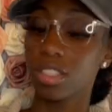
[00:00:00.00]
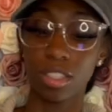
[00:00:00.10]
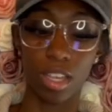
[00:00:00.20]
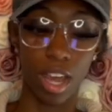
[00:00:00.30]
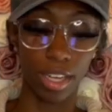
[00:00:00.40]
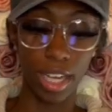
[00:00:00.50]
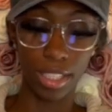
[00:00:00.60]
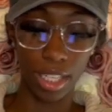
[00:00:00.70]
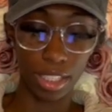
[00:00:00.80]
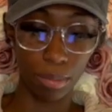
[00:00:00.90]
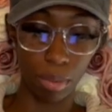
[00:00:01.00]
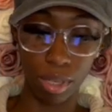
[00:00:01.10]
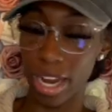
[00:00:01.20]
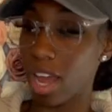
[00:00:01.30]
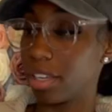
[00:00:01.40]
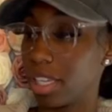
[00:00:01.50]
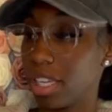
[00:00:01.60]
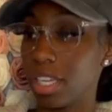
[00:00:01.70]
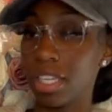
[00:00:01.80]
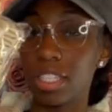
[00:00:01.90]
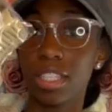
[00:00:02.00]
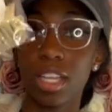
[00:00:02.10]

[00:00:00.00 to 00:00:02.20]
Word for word: so y'all next i just pulled out these